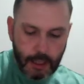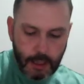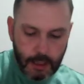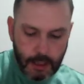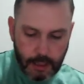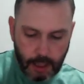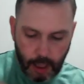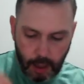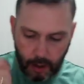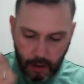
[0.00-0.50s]

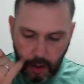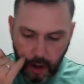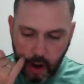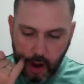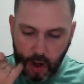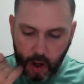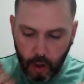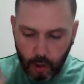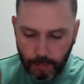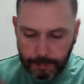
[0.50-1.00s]
So a
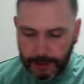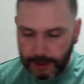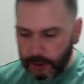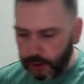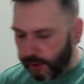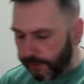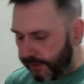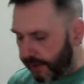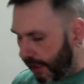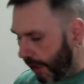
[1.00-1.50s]
whole
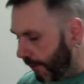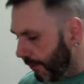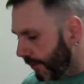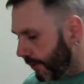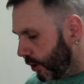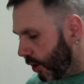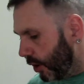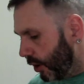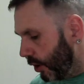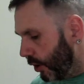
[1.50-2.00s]
bunch of
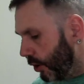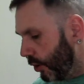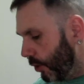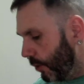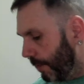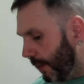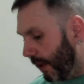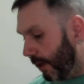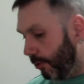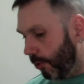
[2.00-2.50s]
stuff to
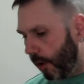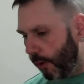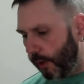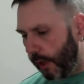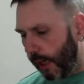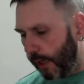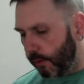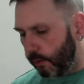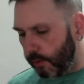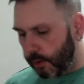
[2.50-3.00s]
be thrown
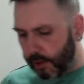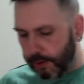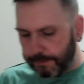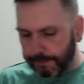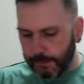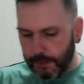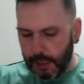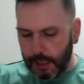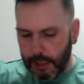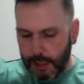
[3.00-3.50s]
out,
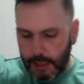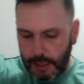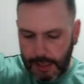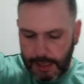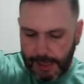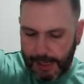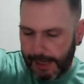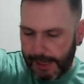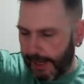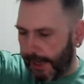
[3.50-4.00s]

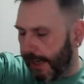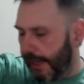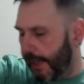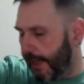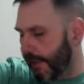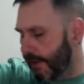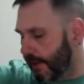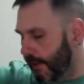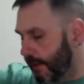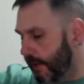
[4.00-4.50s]

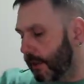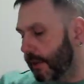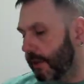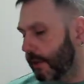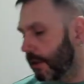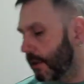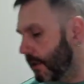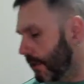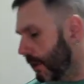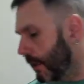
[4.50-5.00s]
and
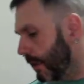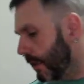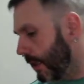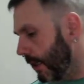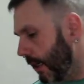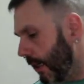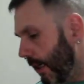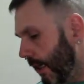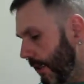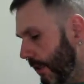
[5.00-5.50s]

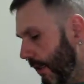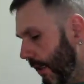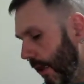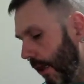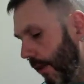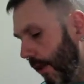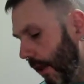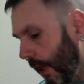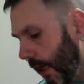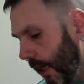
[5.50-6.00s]

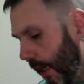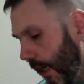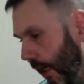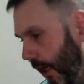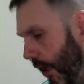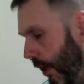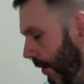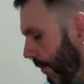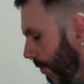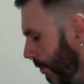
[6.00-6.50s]

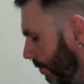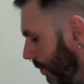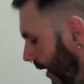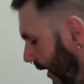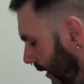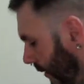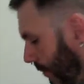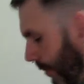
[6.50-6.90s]
another big